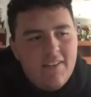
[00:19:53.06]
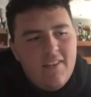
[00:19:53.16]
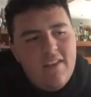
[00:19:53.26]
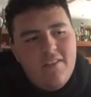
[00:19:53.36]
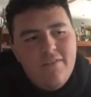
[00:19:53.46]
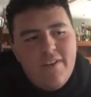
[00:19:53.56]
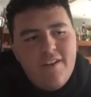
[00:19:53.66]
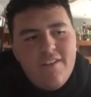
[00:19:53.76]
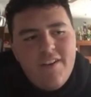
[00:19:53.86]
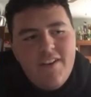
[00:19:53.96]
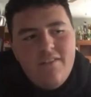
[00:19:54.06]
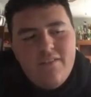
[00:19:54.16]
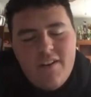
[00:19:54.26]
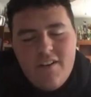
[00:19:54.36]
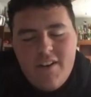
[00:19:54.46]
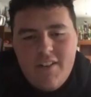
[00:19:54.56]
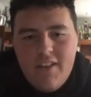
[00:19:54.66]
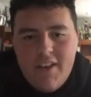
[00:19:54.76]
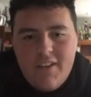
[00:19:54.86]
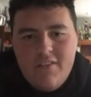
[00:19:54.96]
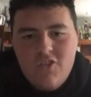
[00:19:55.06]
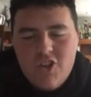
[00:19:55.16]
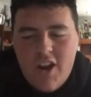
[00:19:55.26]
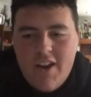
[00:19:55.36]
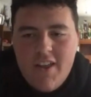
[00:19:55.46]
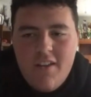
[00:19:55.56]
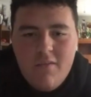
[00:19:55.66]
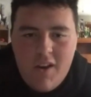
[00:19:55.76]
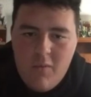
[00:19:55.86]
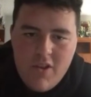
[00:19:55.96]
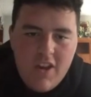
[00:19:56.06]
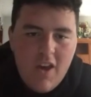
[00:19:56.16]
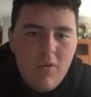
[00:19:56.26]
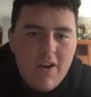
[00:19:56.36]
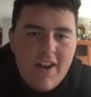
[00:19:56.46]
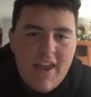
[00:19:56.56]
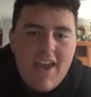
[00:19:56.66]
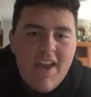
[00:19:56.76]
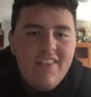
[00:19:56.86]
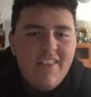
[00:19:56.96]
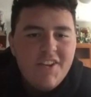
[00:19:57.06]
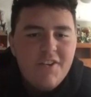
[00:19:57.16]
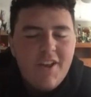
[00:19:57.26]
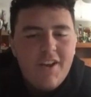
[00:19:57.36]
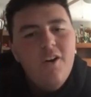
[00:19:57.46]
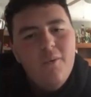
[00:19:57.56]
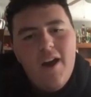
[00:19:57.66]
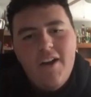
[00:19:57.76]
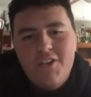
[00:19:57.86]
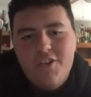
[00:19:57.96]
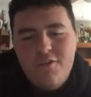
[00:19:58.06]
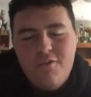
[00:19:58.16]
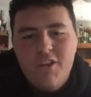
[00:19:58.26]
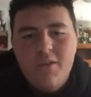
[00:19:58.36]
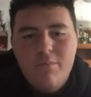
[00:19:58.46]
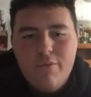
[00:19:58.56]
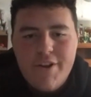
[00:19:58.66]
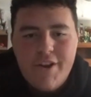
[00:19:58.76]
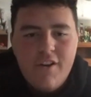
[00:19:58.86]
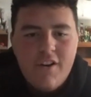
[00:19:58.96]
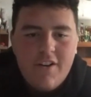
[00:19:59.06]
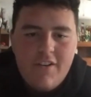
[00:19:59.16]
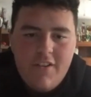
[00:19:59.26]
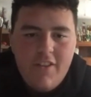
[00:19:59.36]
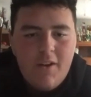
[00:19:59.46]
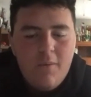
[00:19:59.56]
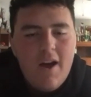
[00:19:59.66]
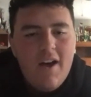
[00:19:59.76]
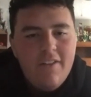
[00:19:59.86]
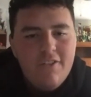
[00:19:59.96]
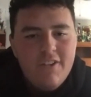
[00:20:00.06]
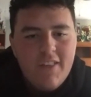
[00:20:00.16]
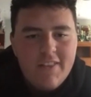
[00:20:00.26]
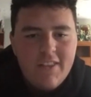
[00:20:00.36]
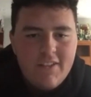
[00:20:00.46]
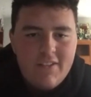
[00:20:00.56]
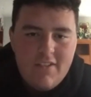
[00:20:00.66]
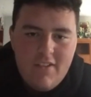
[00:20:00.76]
It's very, very like shiny. Like when you get one in hand, like you're like, oh wow, this is a really pretty card. You're like, wow, I really like this.